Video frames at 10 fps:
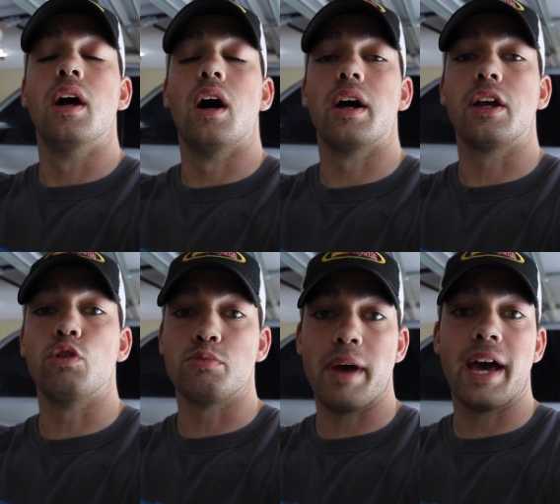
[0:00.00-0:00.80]
uh,
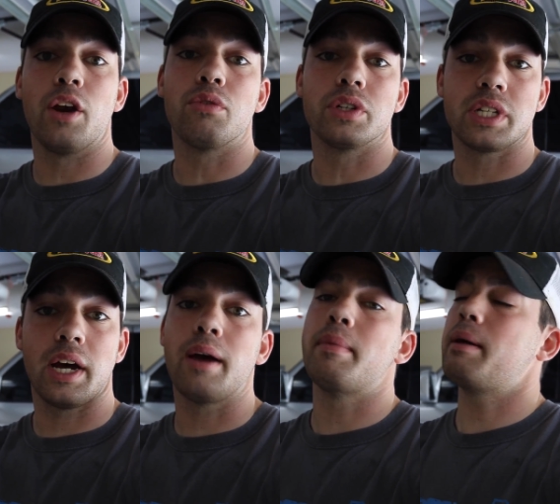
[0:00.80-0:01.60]
goes bad over
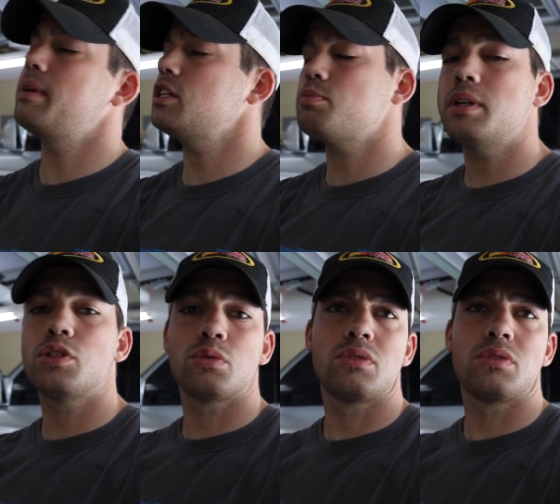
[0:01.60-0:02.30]
time. I mean, it's been